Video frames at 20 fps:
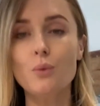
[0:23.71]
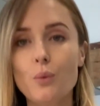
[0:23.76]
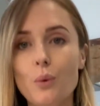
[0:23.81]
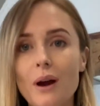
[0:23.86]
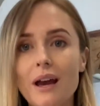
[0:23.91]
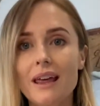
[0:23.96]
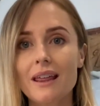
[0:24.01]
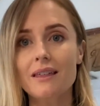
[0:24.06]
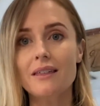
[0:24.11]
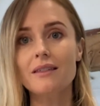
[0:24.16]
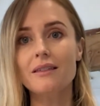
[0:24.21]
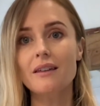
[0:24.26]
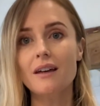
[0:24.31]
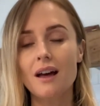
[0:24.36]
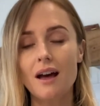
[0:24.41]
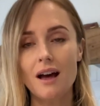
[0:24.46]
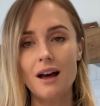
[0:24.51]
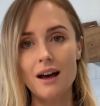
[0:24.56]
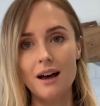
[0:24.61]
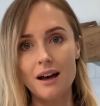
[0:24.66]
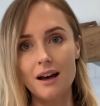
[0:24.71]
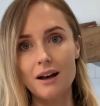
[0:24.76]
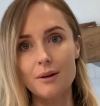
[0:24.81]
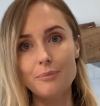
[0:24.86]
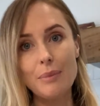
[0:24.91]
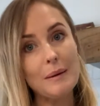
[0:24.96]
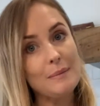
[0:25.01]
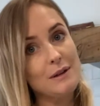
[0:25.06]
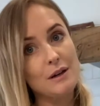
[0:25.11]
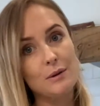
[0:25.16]
with
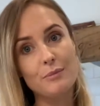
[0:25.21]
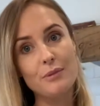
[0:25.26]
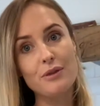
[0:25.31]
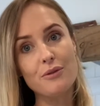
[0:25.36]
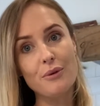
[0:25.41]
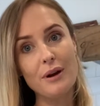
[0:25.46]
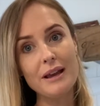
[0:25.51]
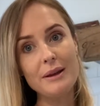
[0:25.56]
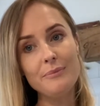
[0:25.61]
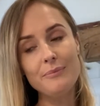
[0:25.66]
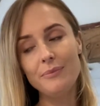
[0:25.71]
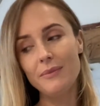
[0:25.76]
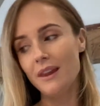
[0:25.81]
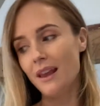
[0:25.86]
baby number 3.